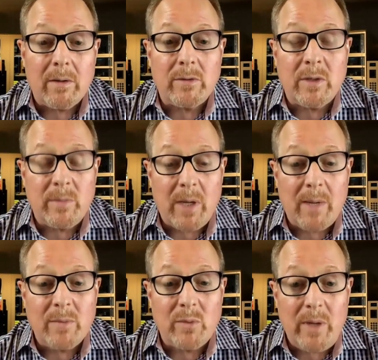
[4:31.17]

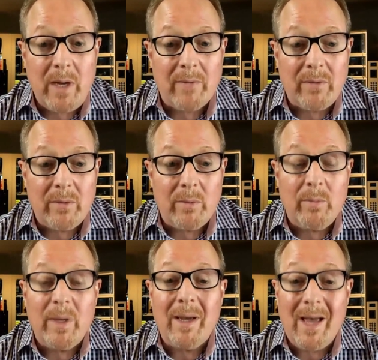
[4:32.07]
Sometimes we have to
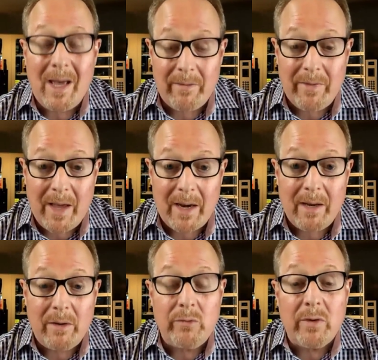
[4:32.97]
be ahead of that,
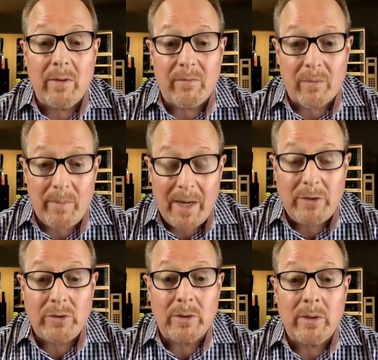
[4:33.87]
and using
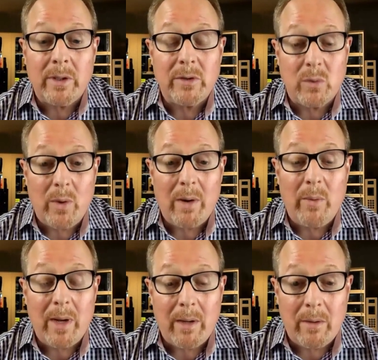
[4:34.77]
information is a way
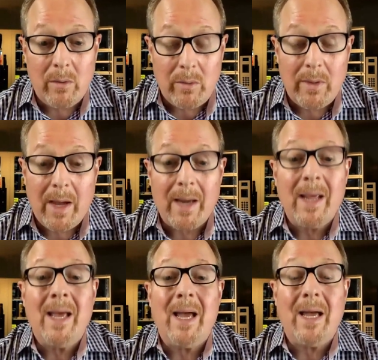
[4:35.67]
we can do
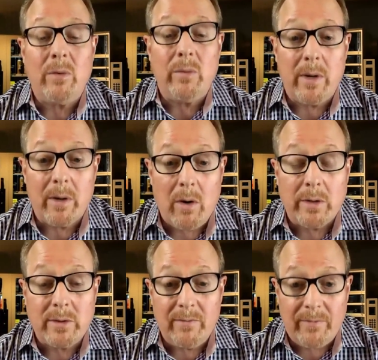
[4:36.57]
that and do it in a
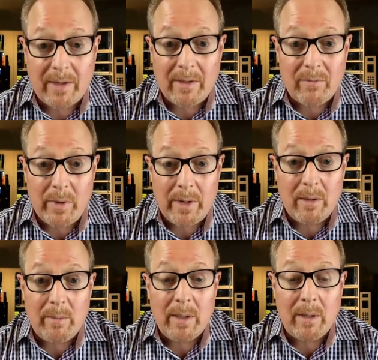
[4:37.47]
cost-effective way
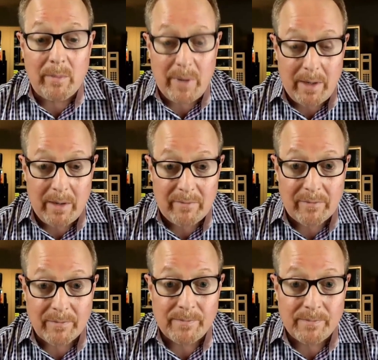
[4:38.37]
to be competitive.